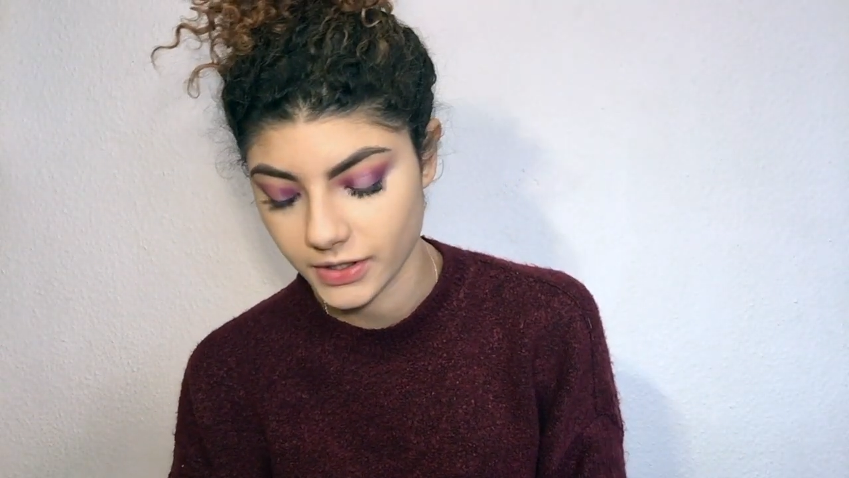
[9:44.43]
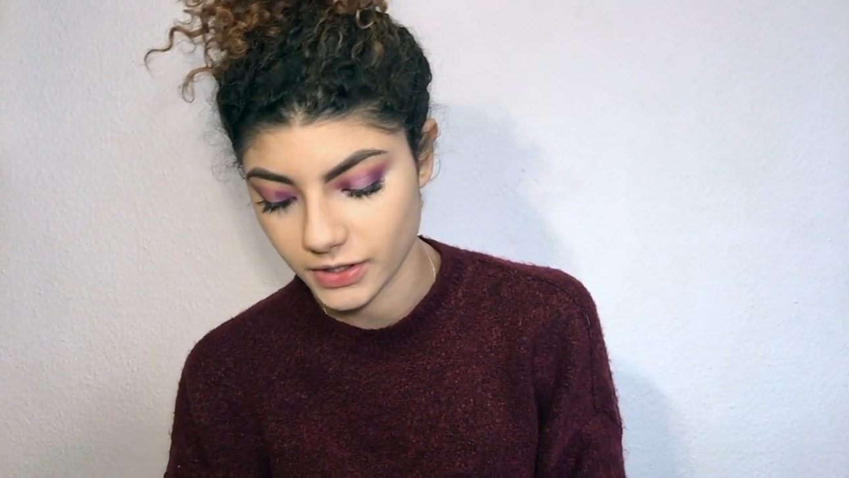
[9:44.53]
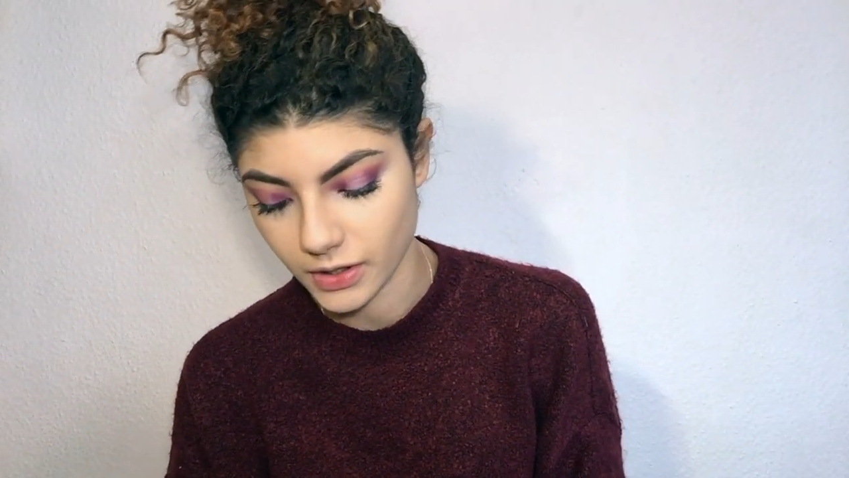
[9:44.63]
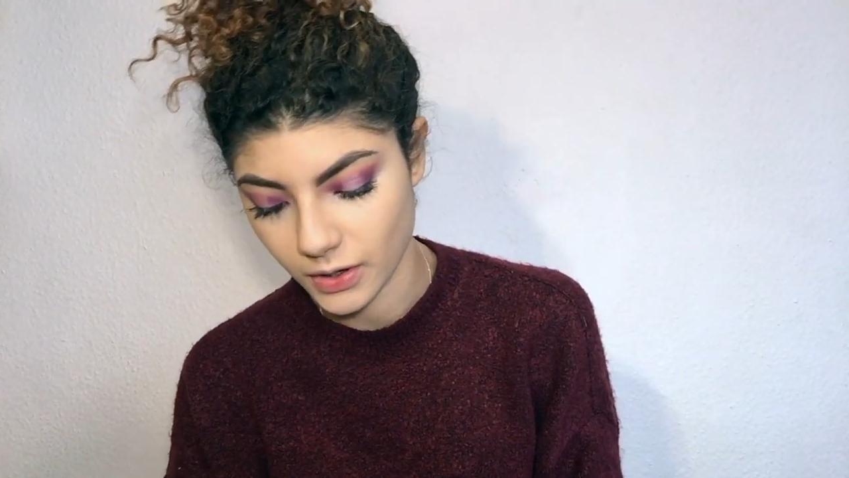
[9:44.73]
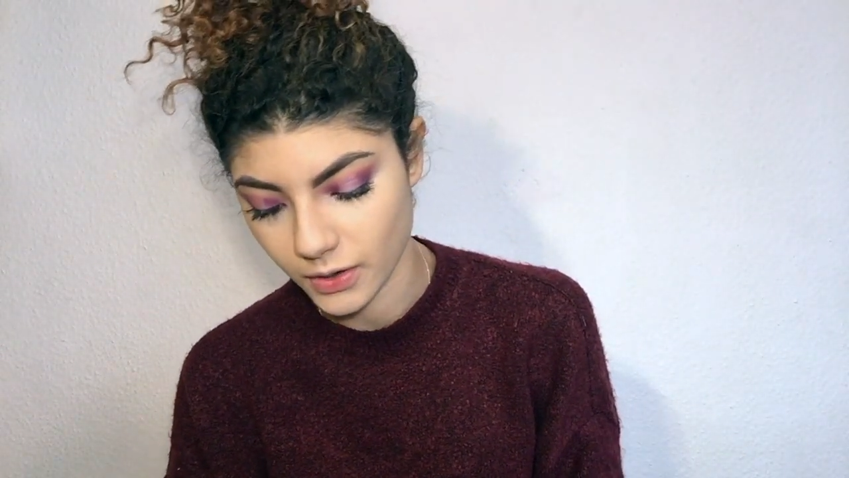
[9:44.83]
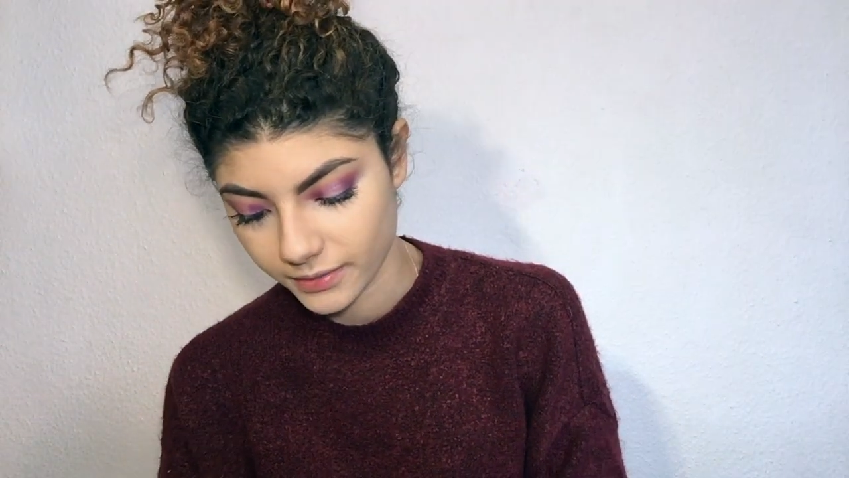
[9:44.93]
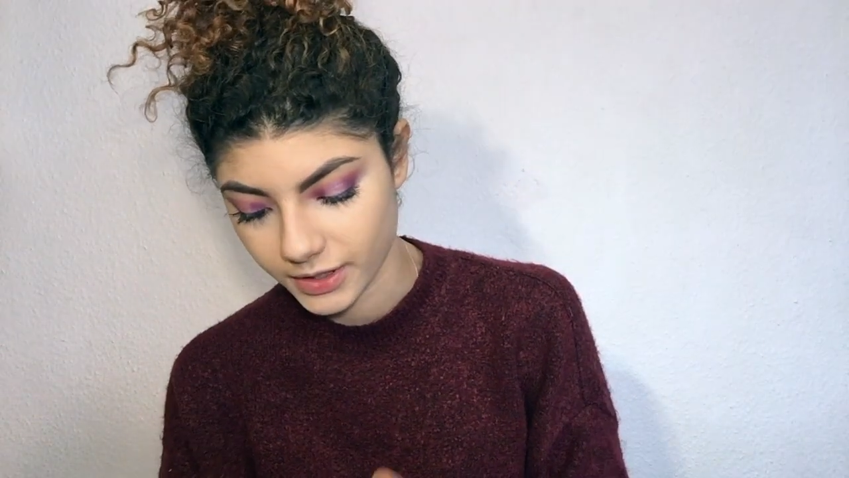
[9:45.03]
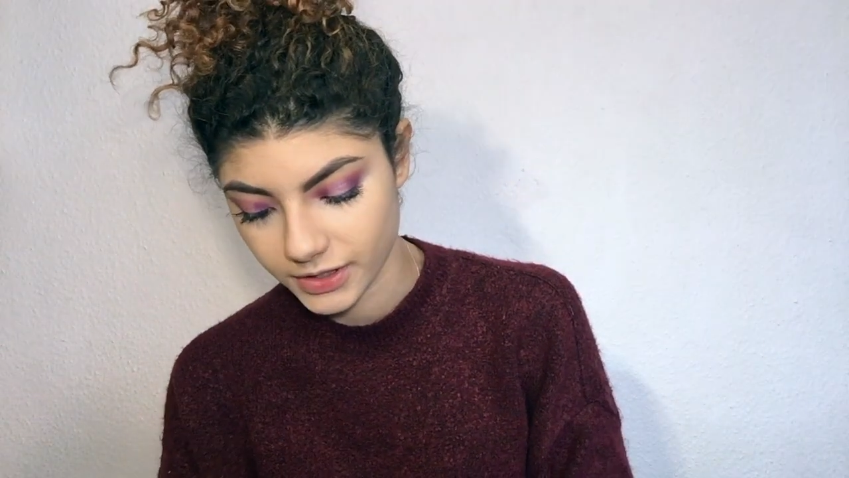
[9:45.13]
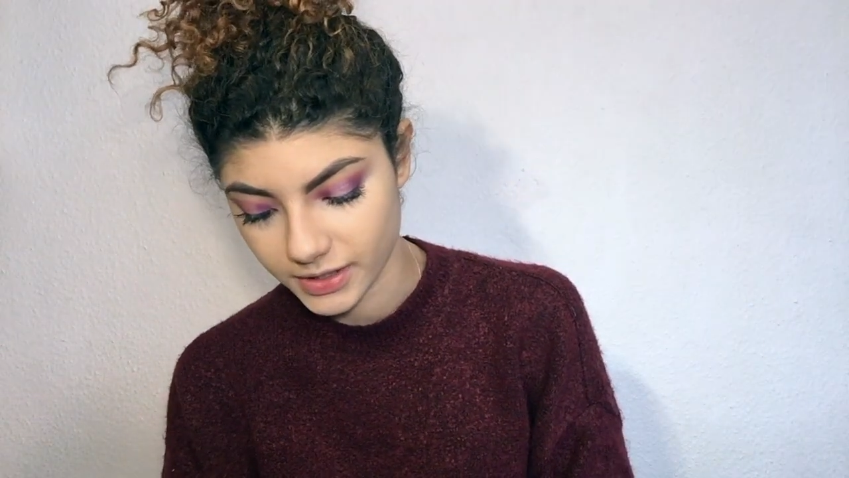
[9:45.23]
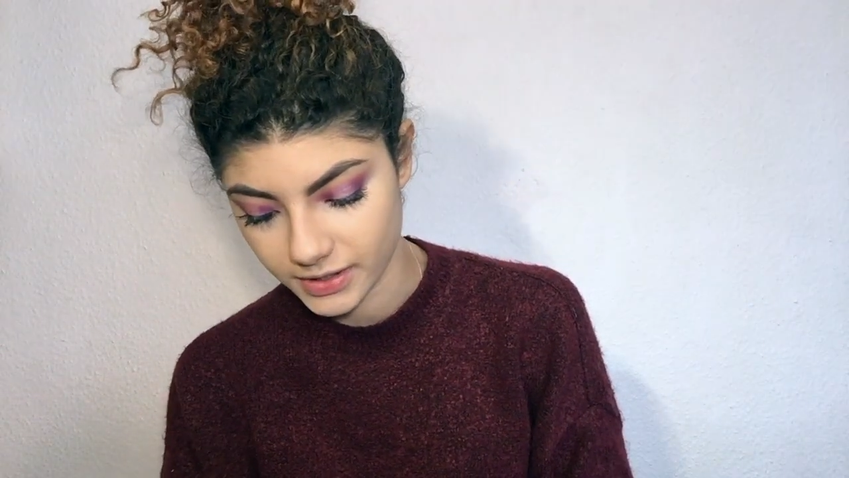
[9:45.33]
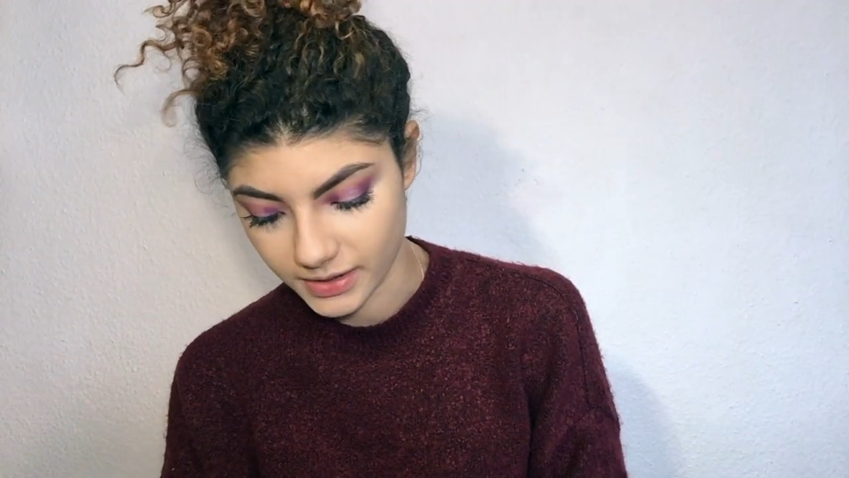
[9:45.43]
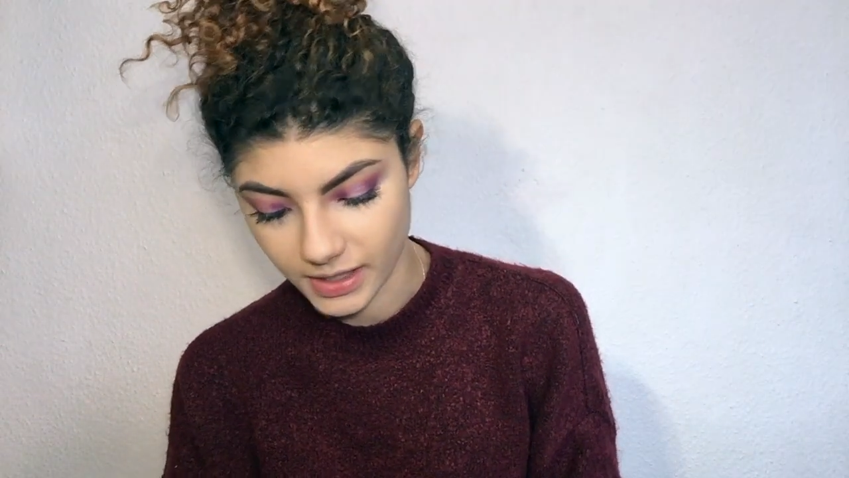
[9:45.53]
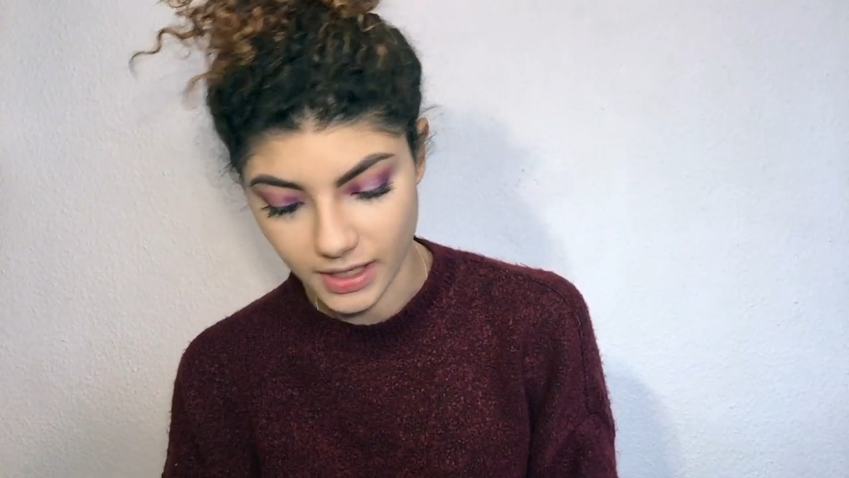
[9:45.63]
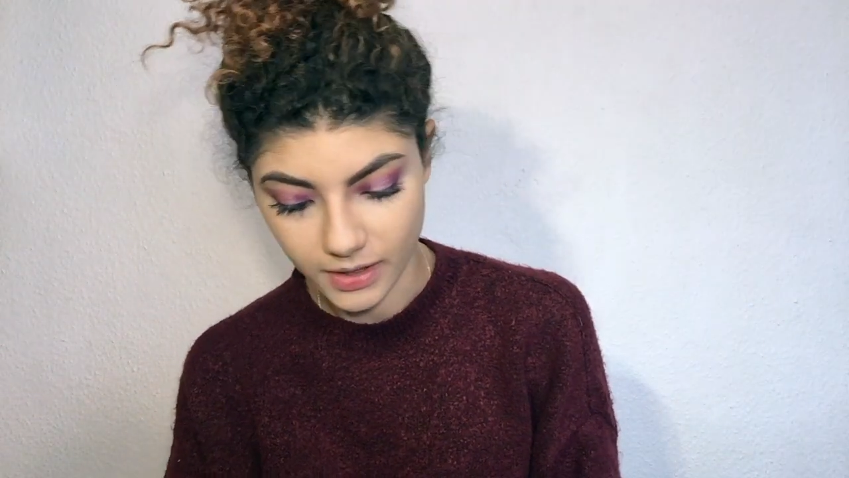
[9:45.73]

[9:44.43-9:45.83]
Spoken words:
So we just see